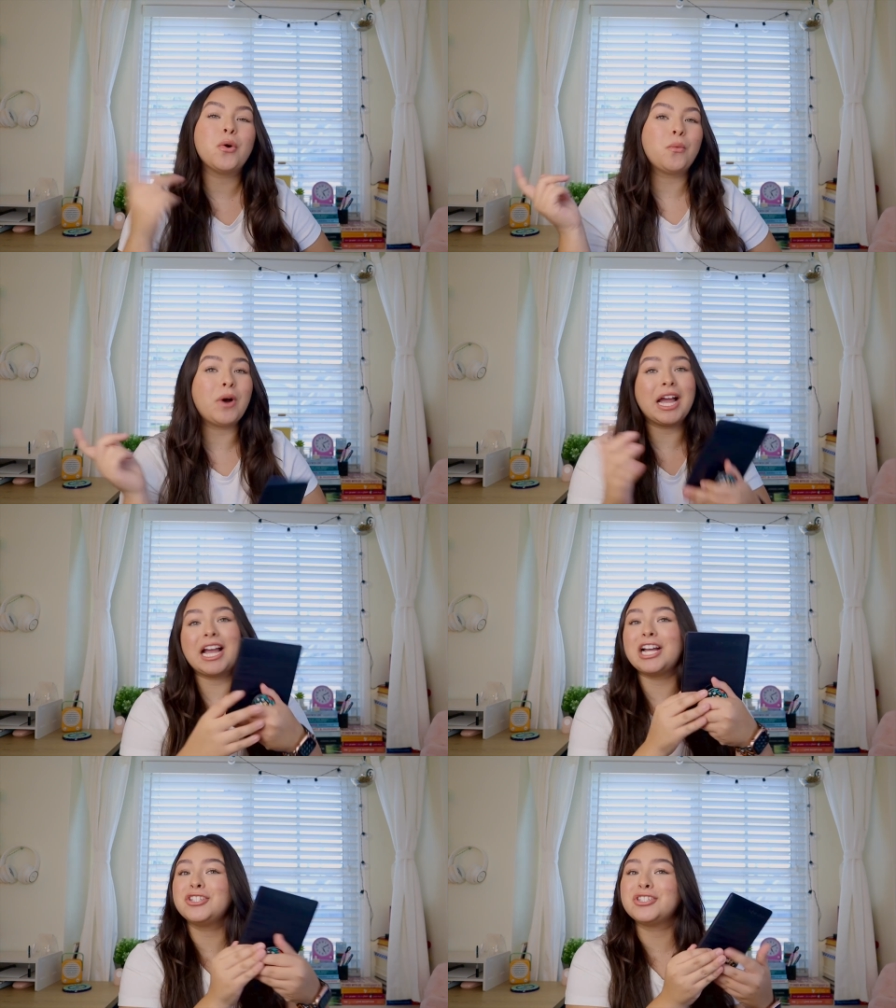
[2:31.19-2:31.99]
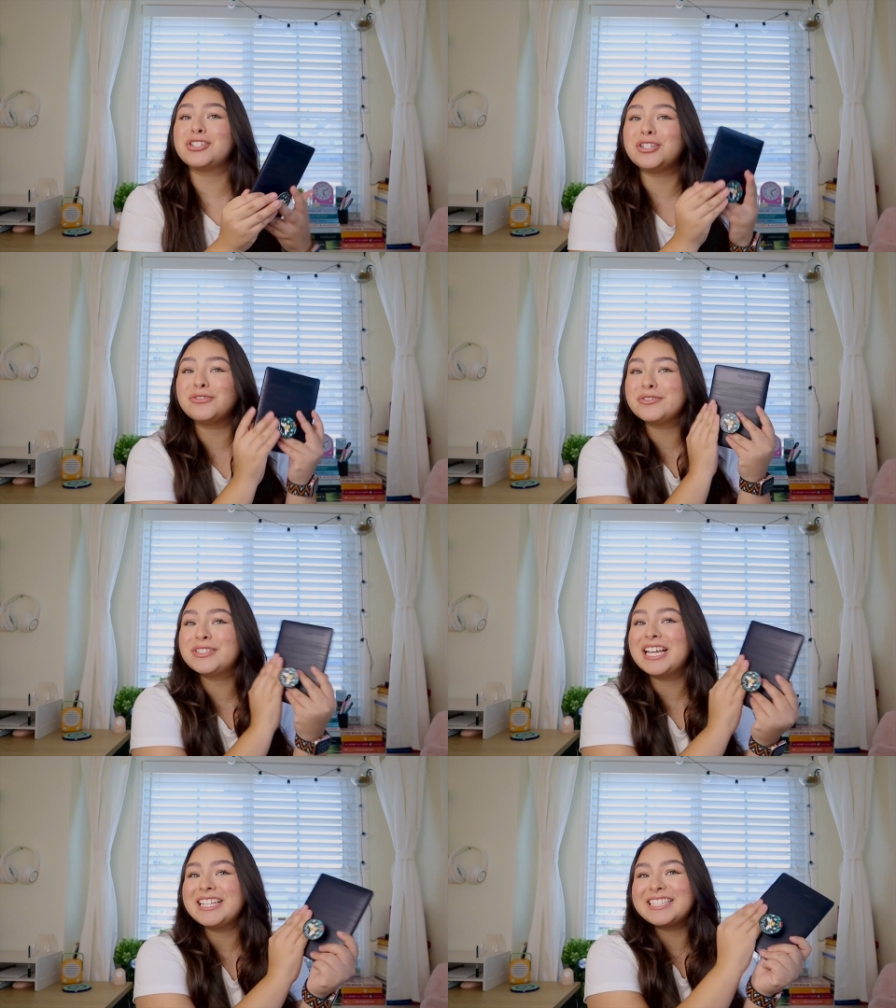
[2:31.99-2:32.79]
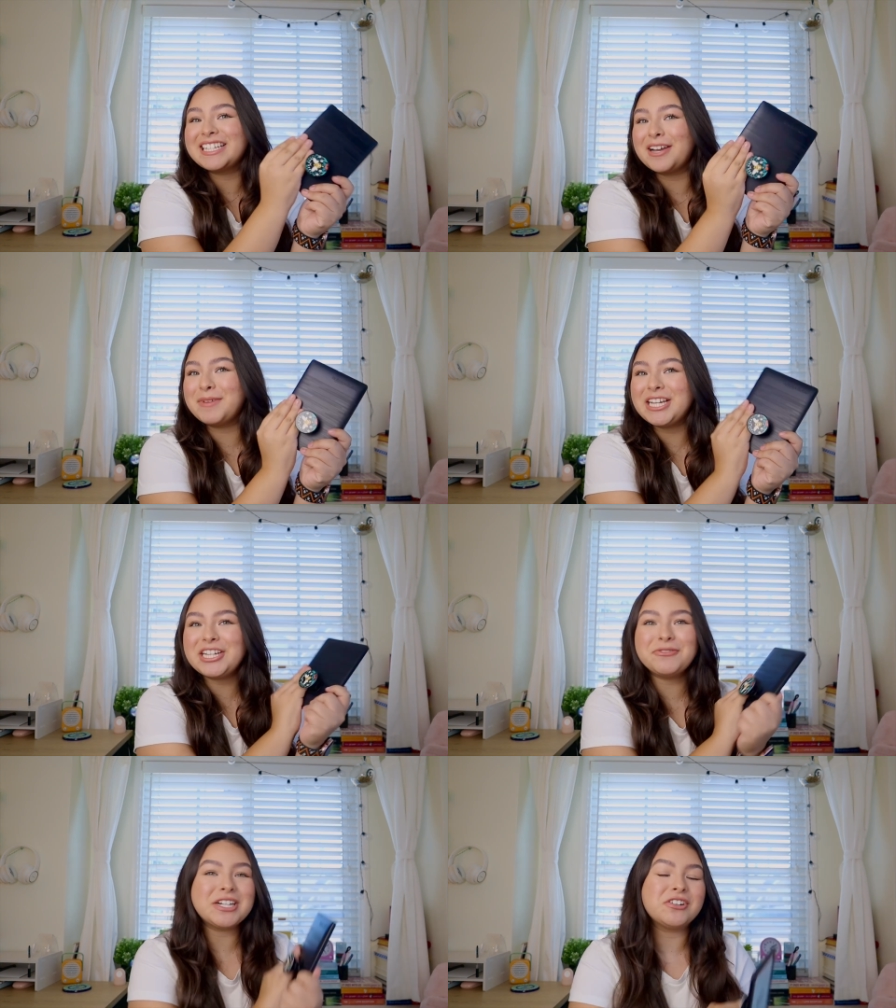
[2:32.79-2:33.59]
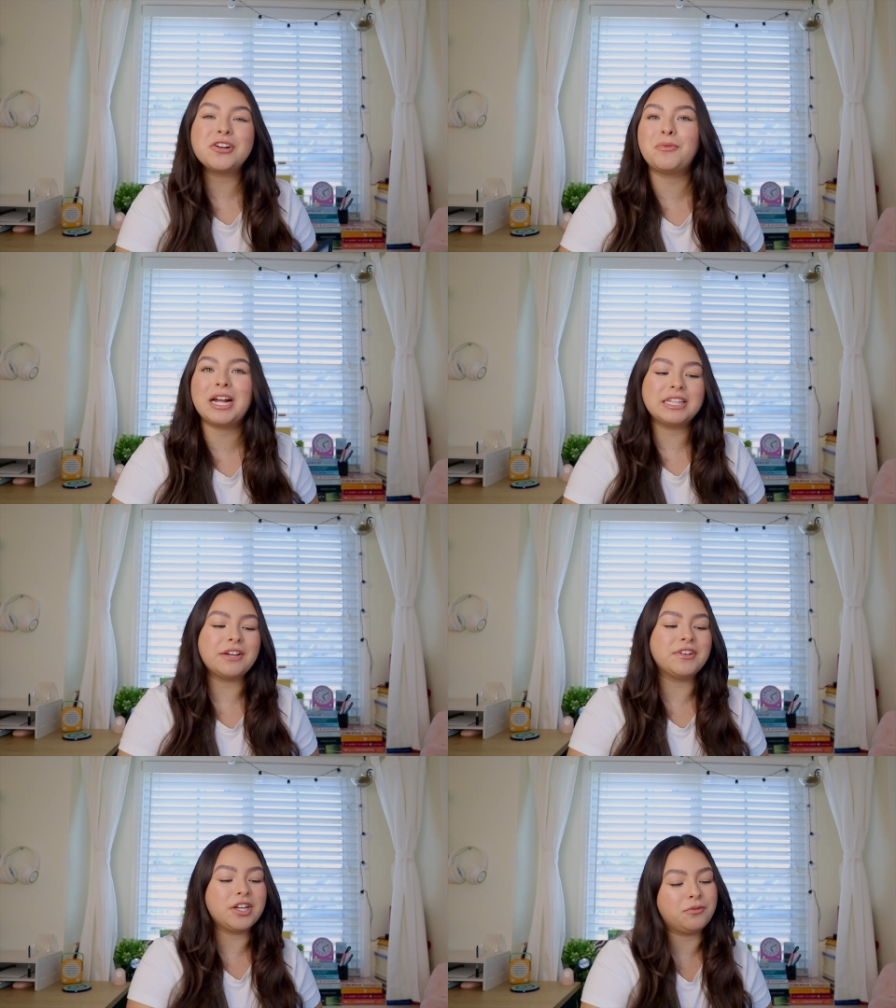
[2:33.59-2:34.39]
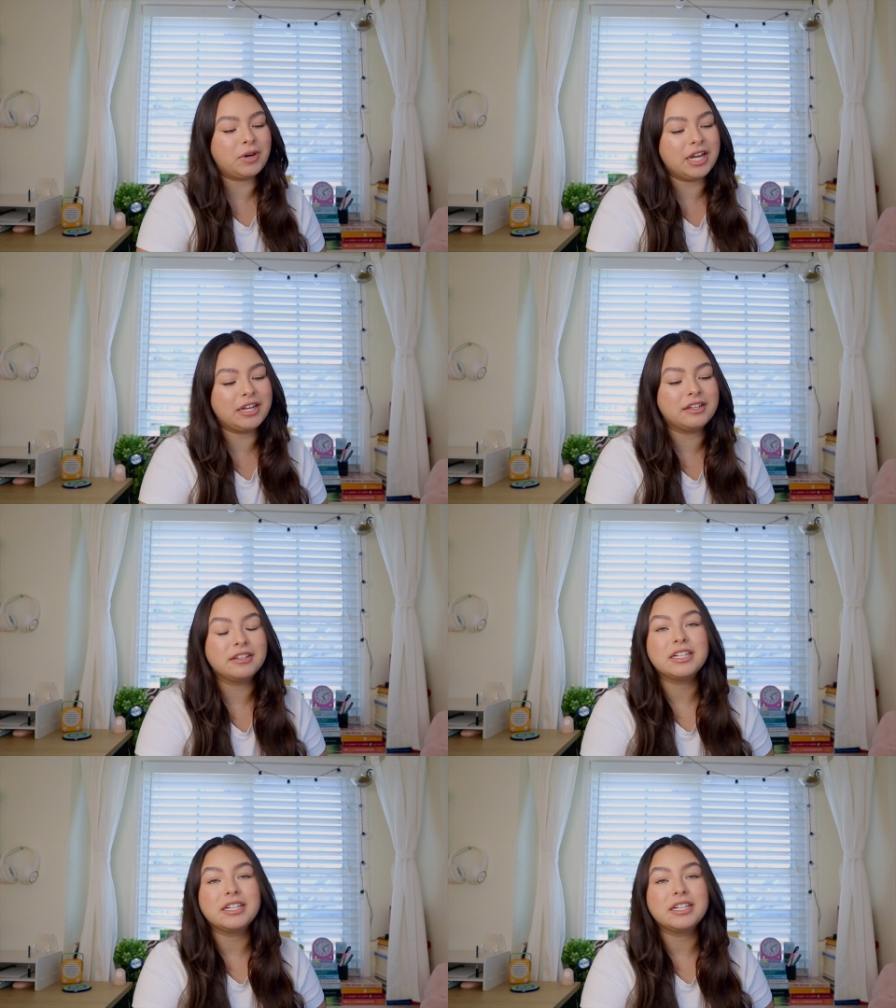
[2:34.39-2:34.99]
Why I chose to get my e-reader and why I love it and why